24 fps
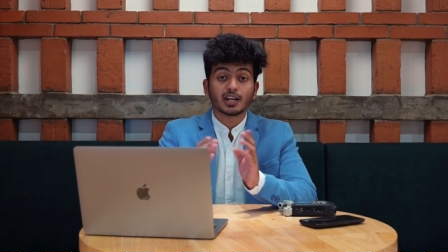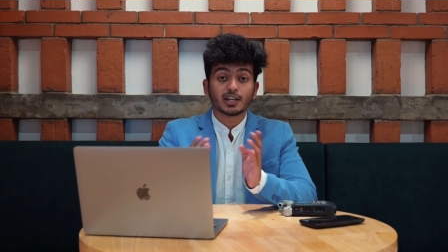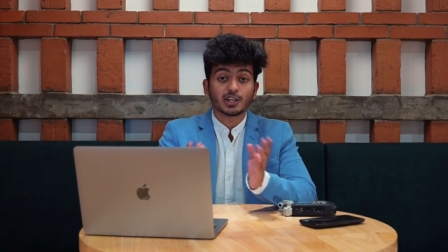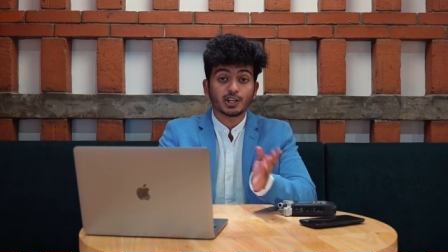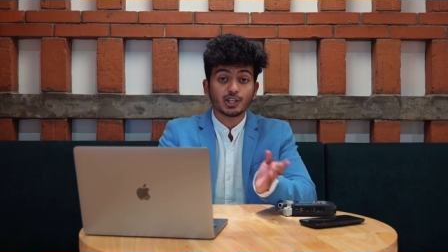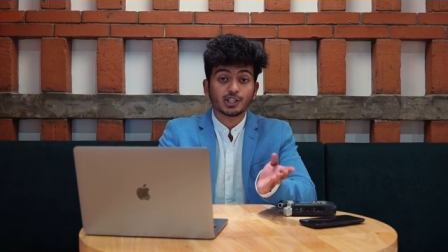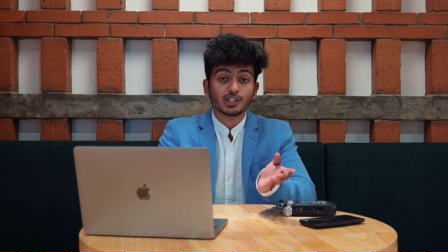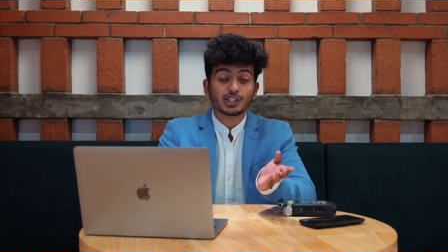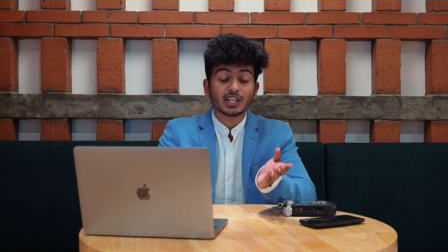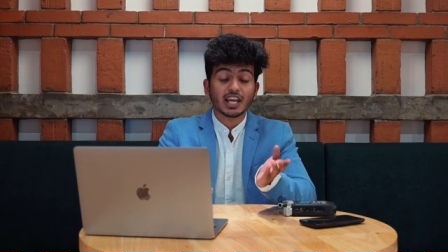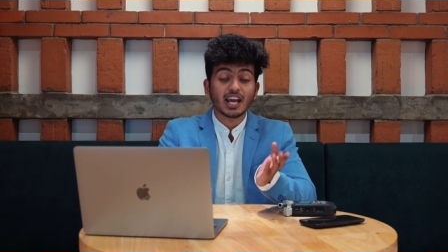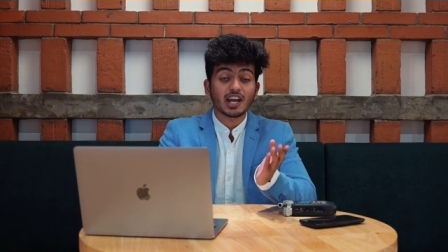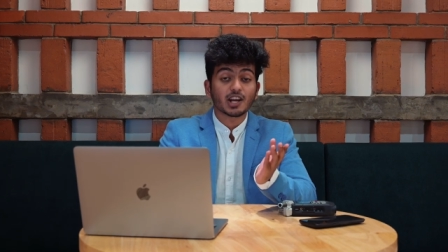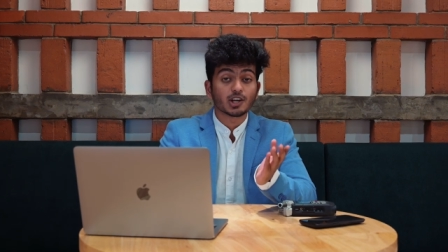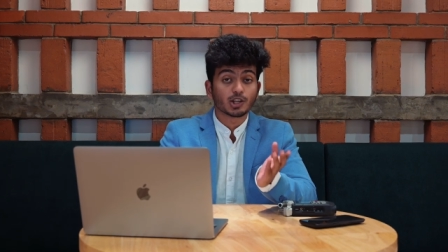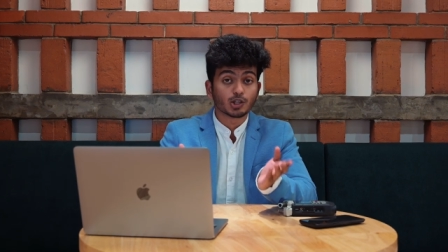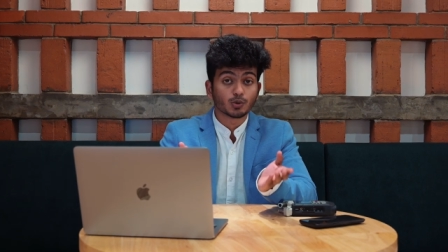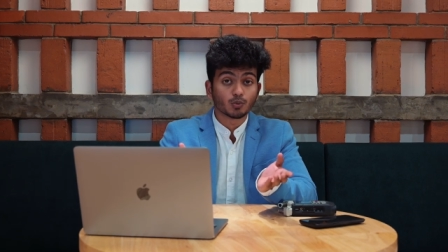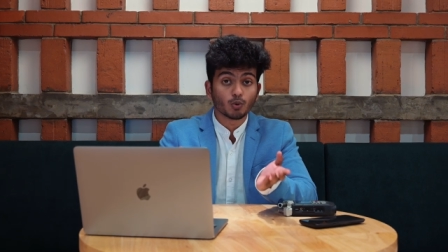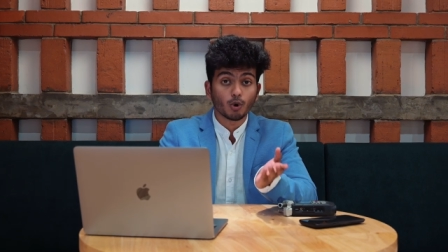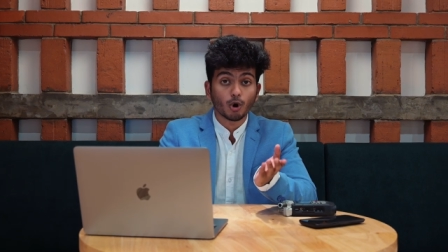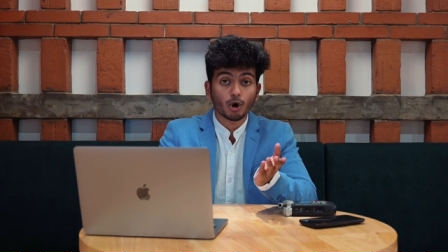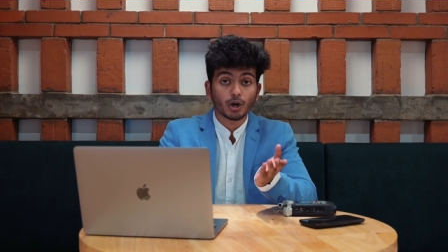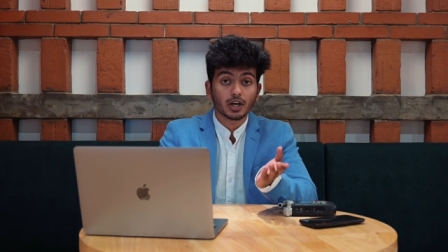risk and
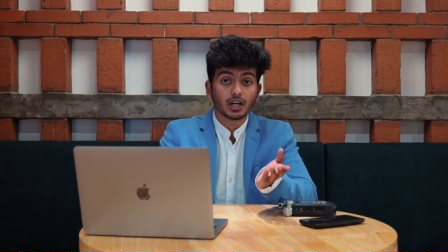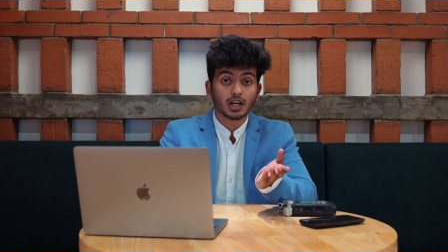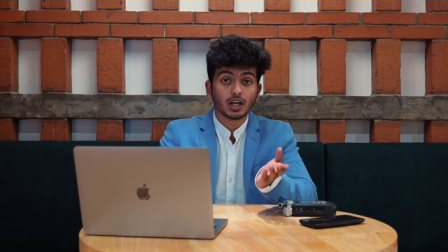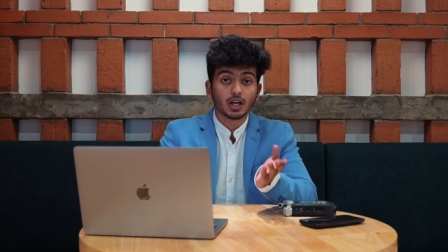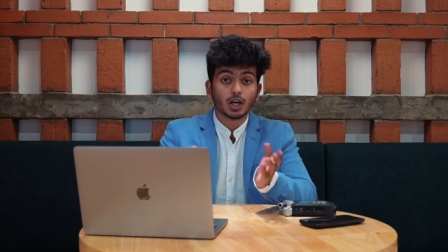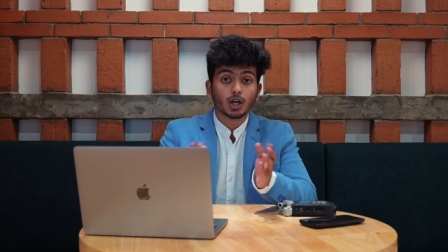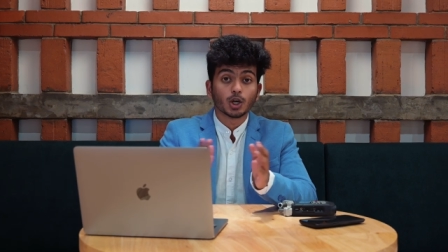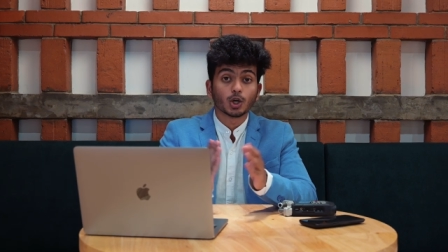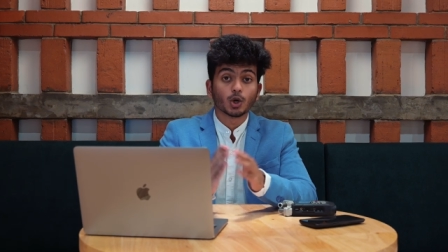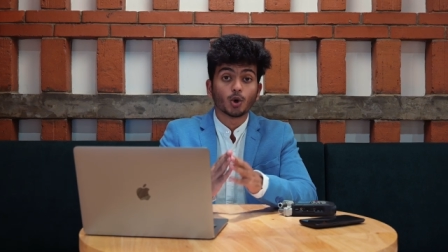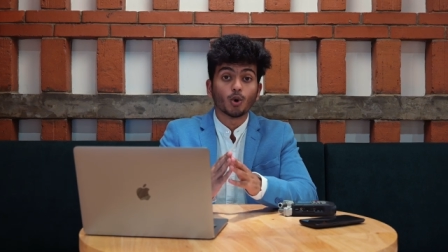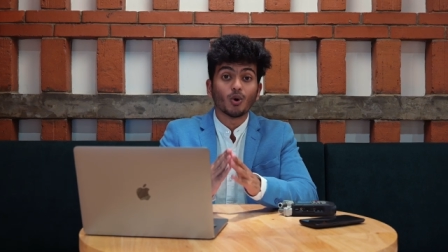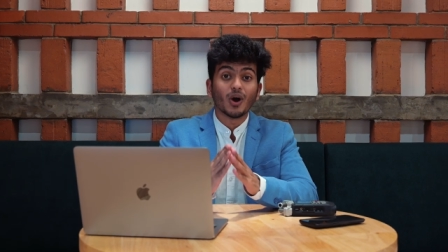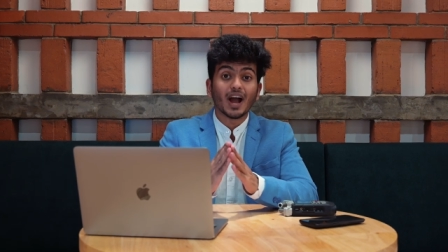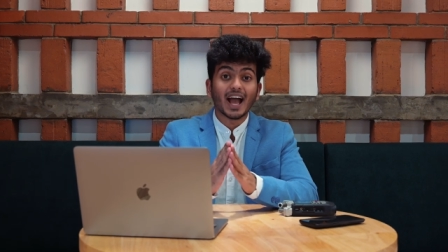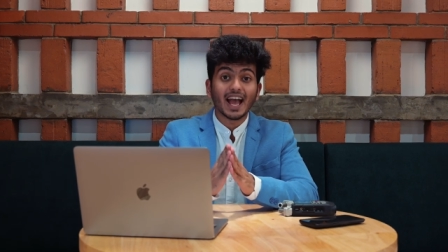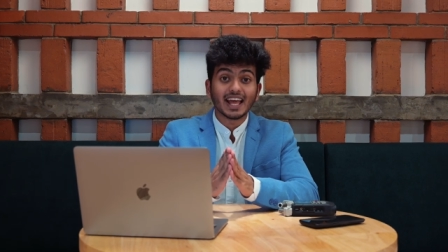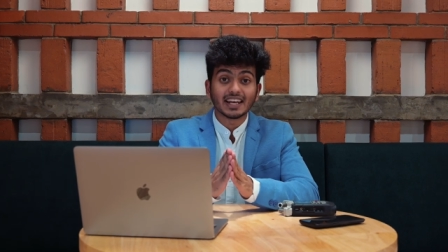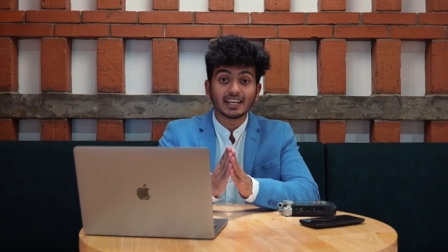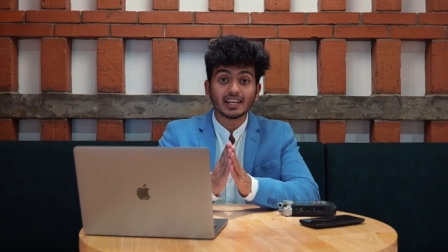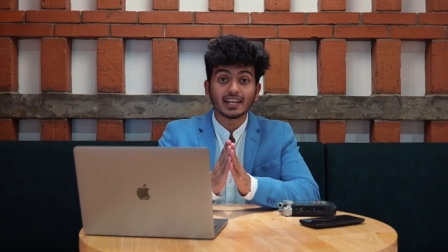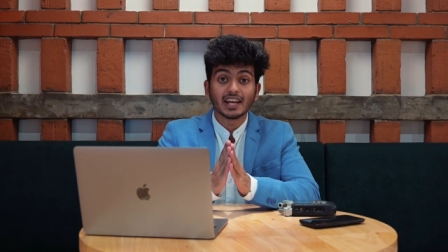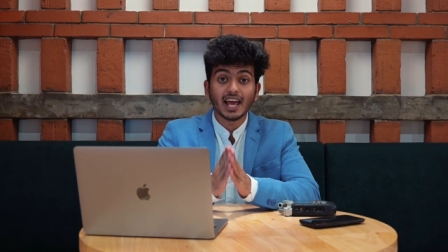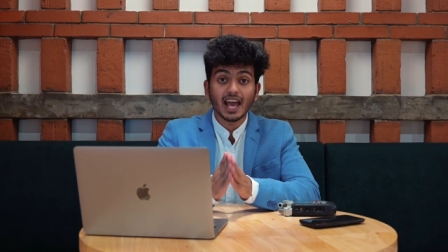reward go
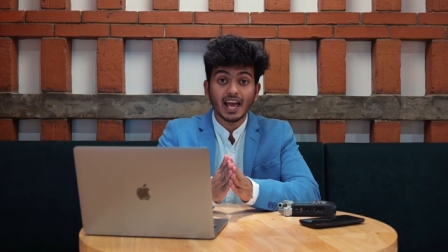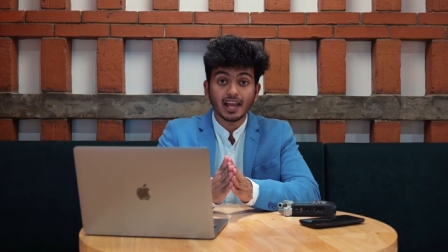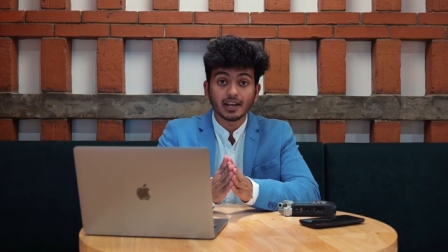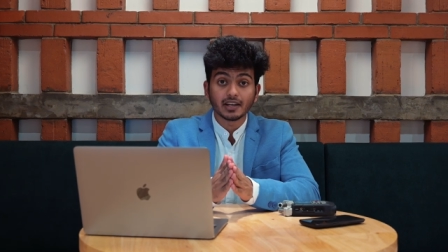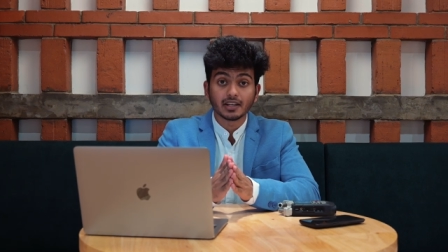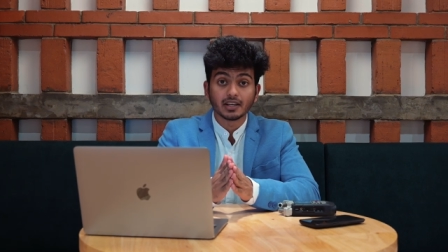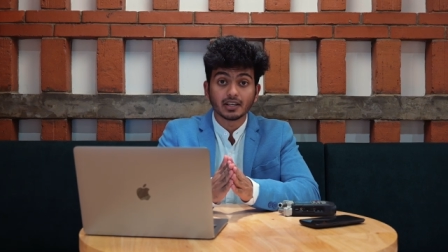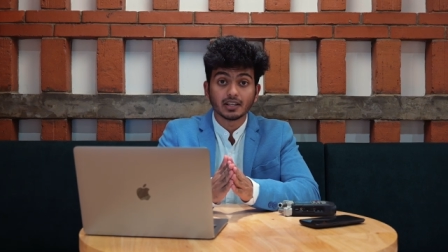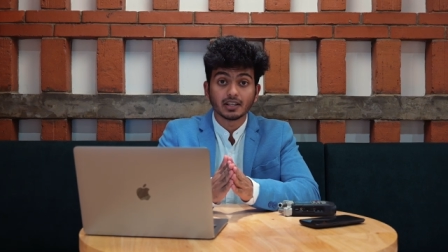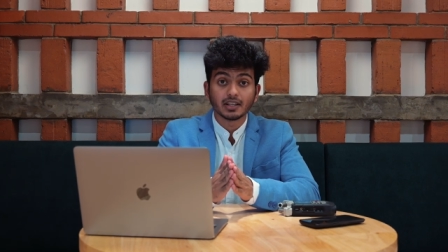hand in hand.